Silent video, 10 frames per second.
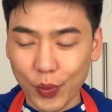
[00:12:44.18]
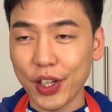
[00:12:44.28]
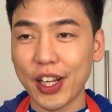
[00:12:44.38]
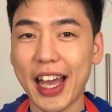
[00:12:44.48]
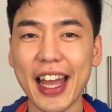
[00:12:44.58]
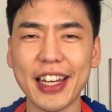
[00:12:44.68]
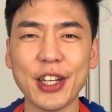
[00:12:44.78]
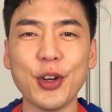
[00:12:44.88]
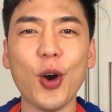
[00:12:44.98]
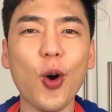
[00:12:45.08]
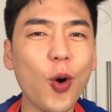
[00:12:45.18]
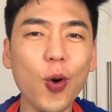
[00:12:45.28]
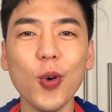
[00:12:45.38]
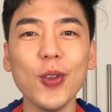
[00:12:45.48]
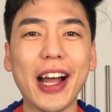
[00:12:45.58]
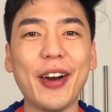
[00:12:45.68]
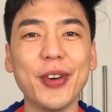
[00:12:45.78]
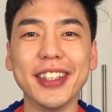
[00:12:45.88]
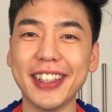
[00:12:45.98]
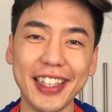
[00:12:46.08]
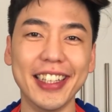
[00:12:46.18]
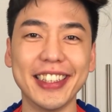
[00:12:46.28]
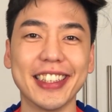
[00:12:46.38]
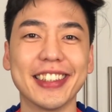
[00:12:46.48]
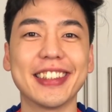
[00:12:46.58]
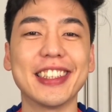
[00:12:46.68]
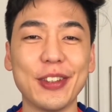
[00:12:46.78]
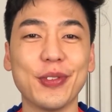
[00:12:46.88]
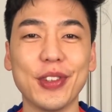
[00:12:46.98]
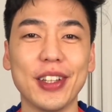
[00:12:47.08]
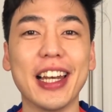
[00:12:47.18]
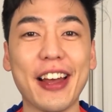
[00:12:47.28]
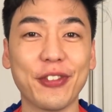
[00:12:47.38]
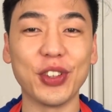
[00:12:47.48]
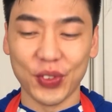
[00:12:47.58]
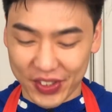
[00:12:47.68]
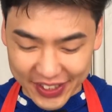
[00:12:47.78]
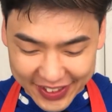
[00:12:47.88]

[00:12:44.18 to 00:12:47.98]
going to add in all our delicious seafood leftovers.